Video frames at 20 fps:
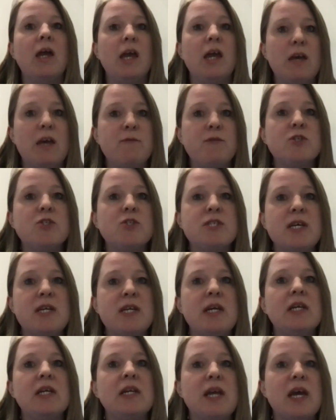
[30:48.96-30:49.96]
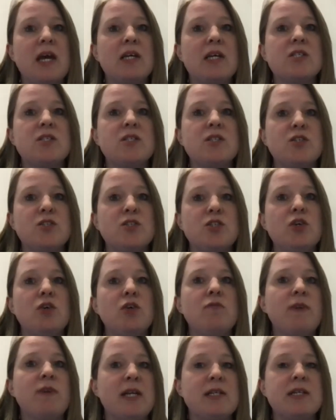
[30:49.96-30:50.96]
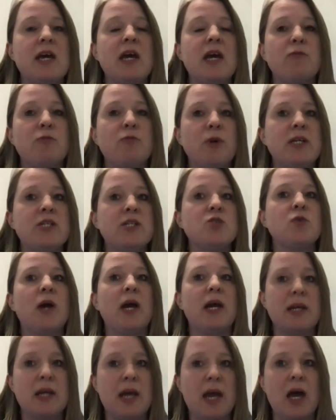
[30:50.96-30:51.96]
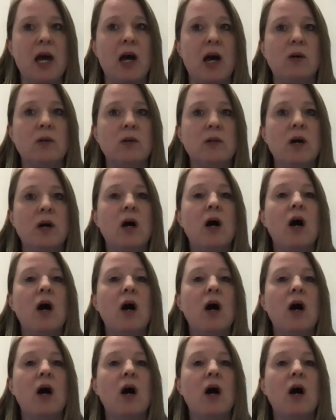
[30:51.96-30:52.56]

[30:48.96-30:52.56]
If you're sitting next to two vet tech friends right now,